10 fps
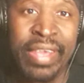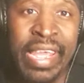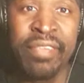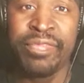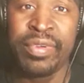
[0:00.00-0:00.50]

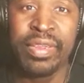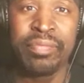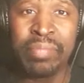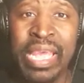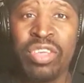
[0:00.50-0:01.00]
every
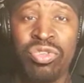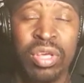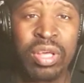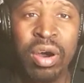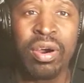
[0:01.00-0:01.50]
major
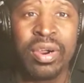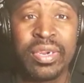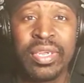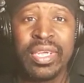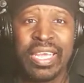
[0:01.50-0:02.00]
car,
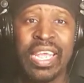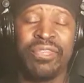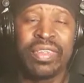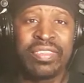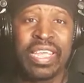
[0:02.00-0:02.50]

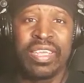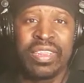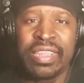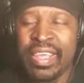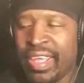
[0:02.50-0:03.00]
every
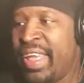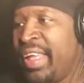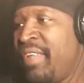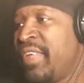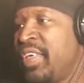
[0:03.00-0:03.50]
ticket they
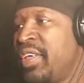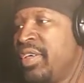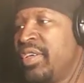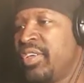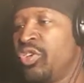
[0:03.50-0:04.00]
have.
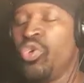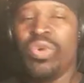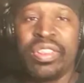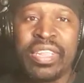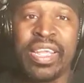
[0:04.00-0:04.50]
You
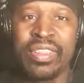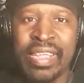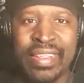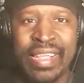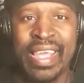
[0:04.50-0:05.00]
would think
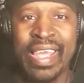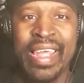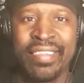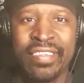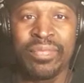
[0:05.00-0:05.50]
that that
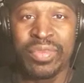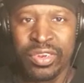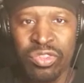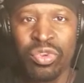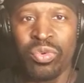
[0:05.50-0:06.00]
has something
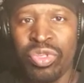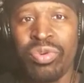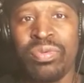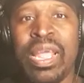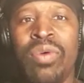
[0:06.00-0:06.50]
to do with
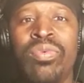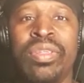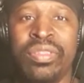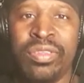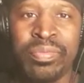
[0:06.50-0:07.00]
you. Now,
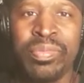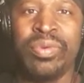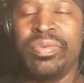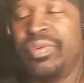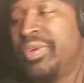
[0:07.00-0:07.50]
wouldn't you,
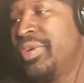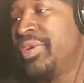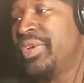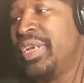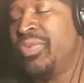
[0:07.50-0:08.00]
Move?
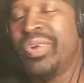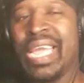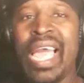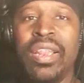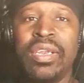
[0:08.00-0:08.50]
In
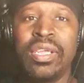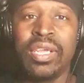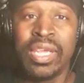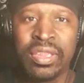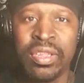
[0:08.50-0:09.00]
reality,
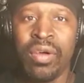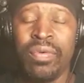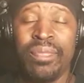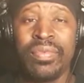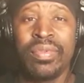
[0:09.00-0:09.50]
it don't.